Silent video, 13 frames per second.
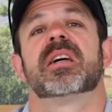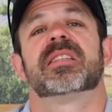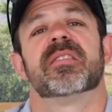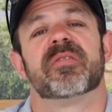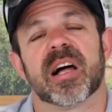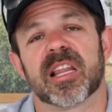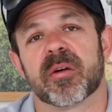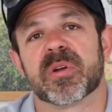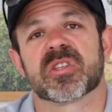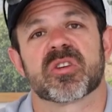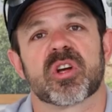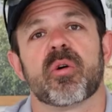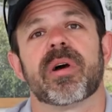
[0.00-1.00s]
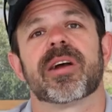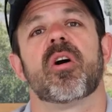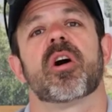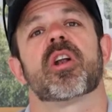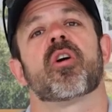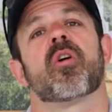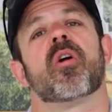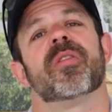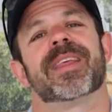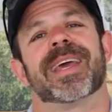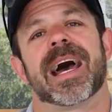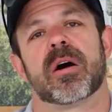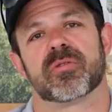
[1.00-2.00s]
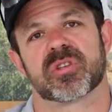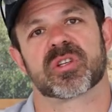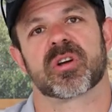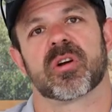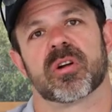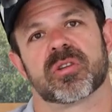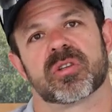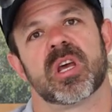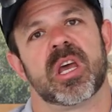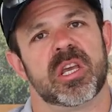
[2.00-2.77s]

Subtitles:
developments are going on are on the outskirts.